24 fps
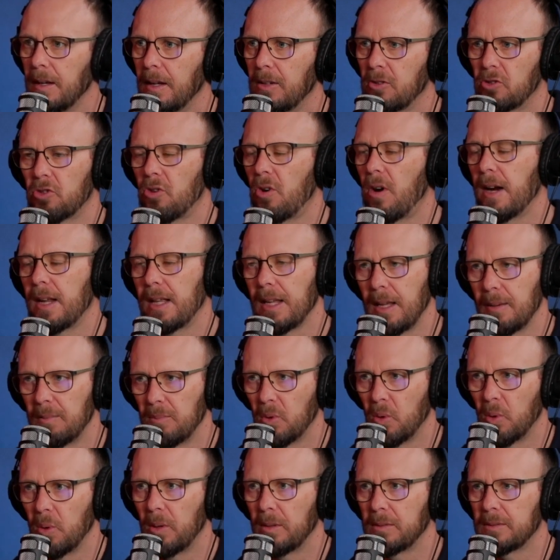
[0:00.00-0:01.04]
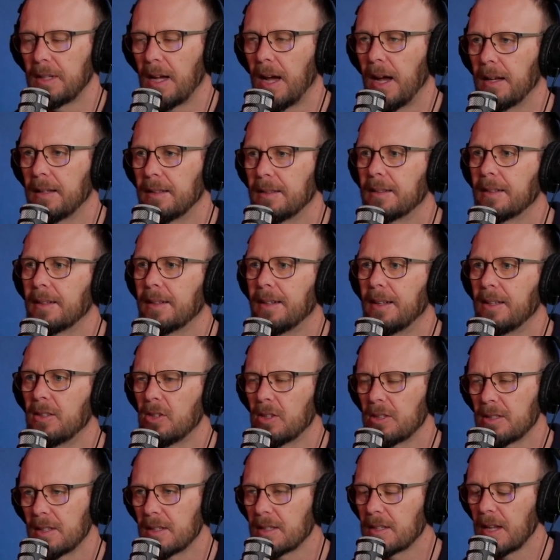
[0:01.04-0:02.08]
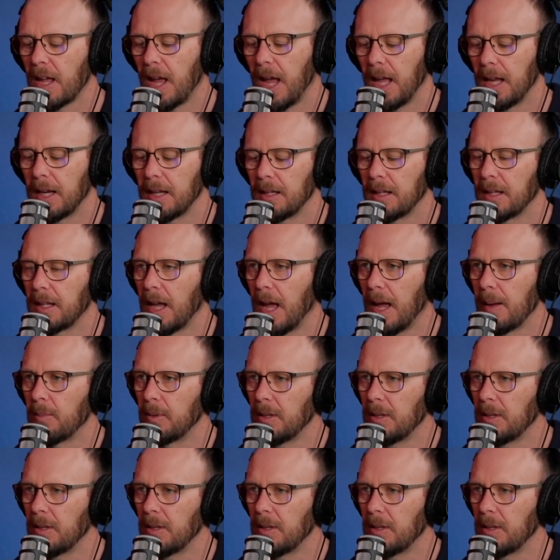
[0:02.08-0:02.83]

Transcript: trying to get more done just to stay ahead of the game.